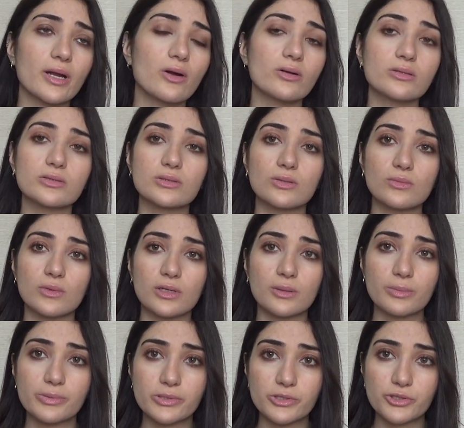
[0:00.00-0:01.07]
I also want
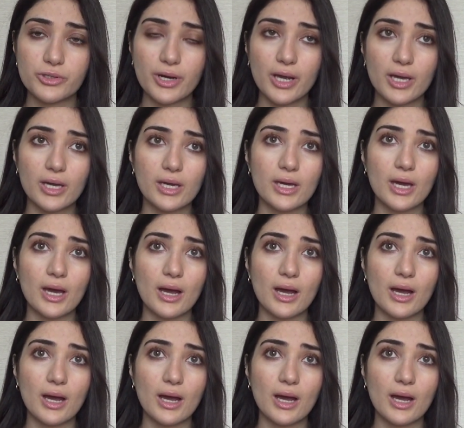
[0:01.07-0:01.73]
to portray